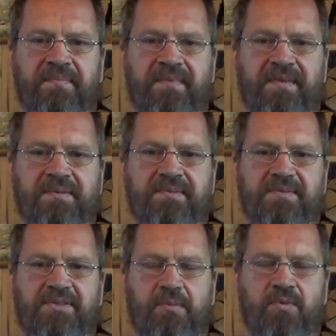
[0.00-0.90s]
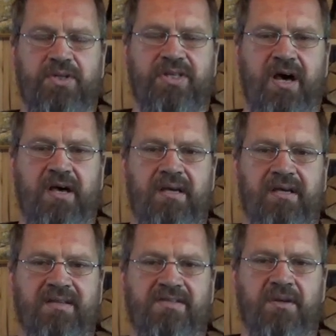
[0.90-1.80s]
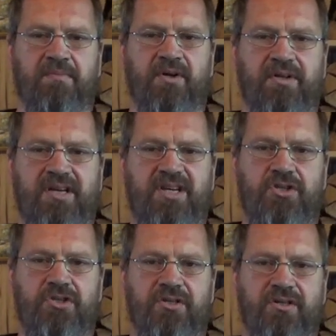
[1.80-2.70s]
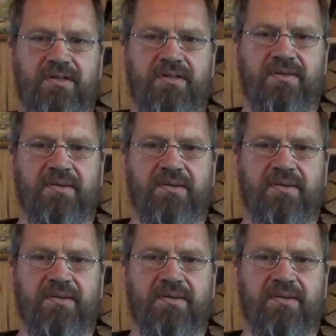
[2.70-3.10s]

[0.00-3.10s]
No, some were dying and some got injured